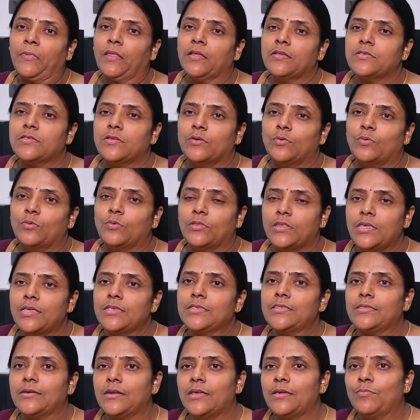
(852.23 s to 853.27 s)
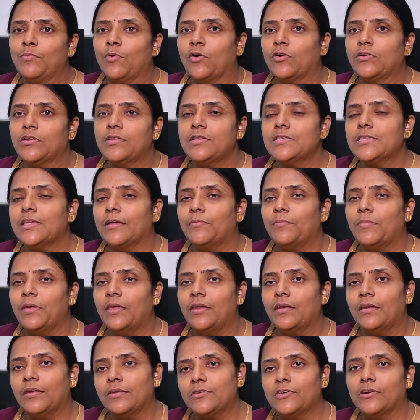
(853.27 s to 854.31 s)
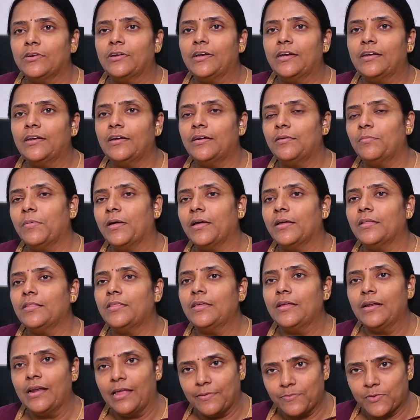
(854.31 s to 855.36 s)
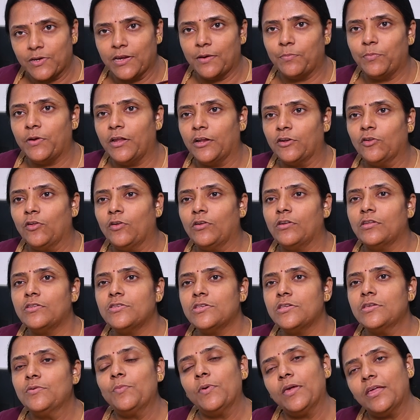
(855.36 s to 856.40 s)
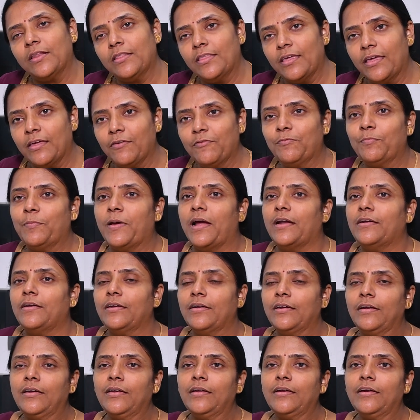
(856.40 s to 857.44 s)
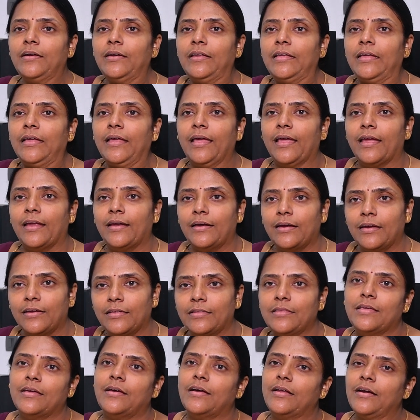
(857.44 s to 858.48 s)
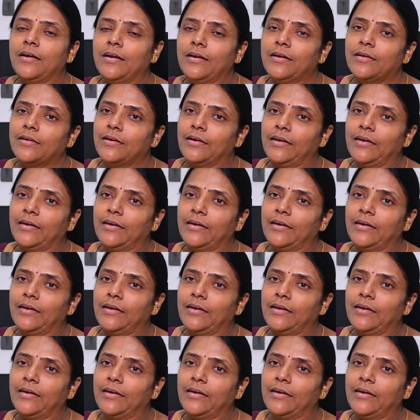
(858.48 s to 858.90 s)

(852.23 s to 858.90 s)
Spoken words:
So these three models are being generated by the glanchop technology, where they have patented it and they are